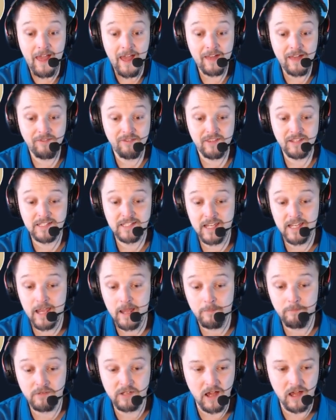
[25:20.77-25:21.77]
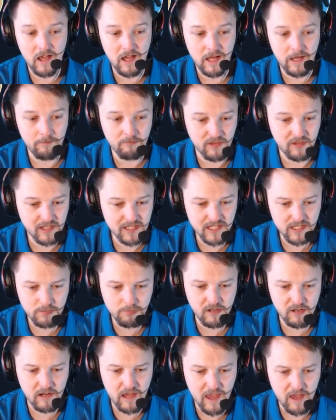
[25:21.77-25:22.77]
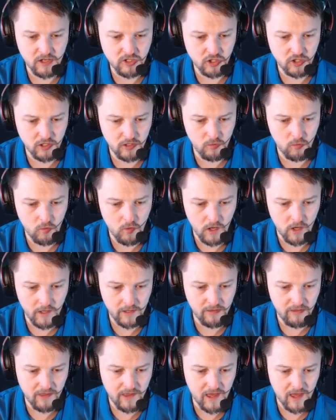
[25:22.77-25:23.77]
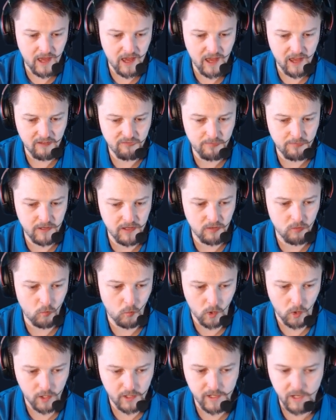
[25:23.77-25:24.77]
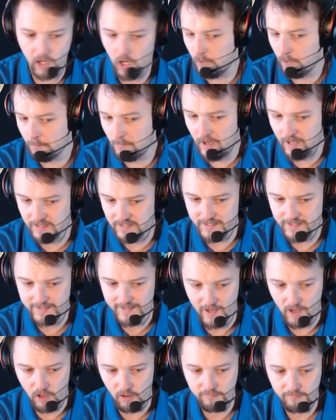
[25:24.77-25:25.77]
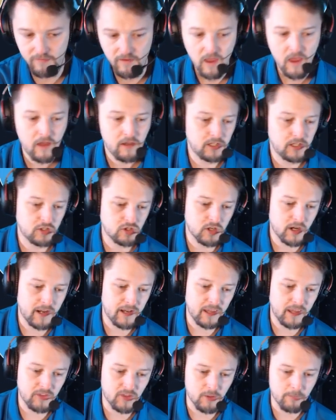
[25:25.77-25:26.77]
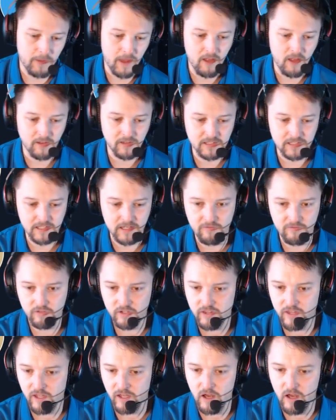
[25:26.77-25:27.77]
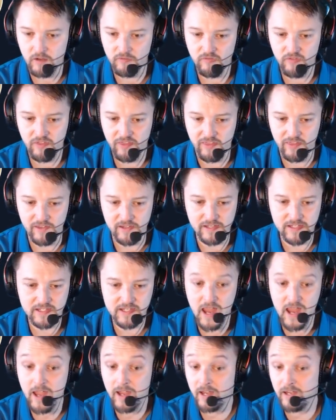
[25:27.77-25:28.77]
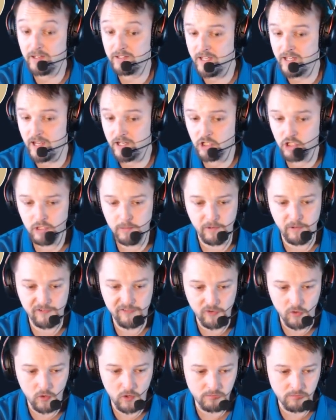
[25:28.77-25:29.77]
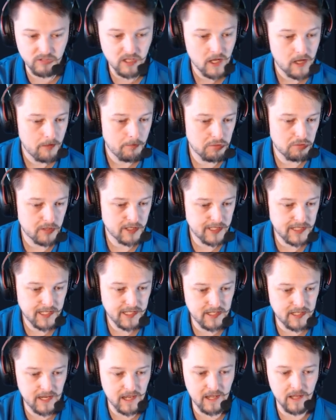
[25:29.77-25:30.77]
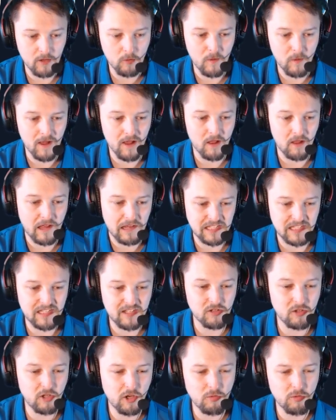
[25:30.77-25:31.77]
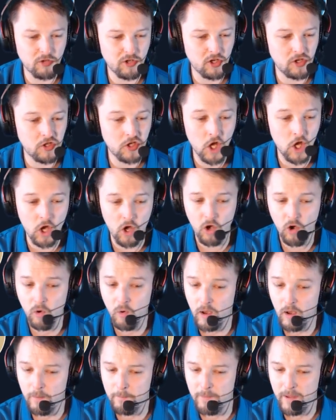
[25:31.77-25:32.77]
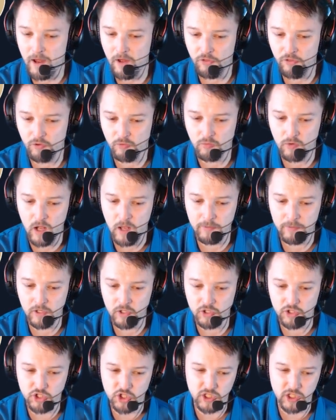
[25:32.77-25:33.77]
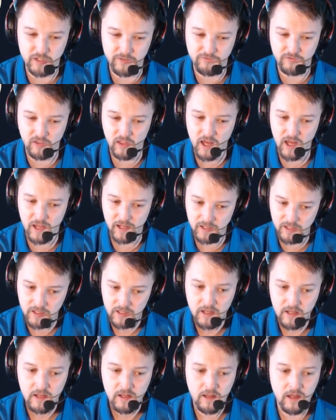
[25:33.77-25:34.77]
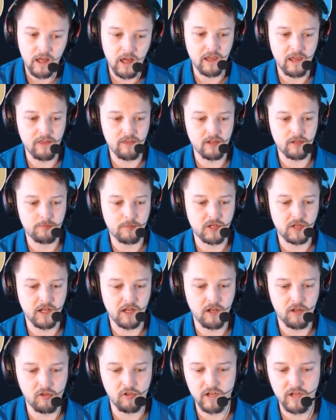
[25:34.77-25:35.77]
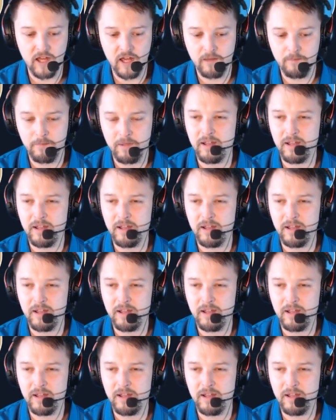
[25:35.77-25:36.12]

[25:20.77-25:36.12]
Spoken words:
At the same time, this has been actually one that I've been working on myself to try to get the balance and everything of this deck, and it's actually performed pretty dang well. I still don't know about the Robin Hood shift line in this particular deck.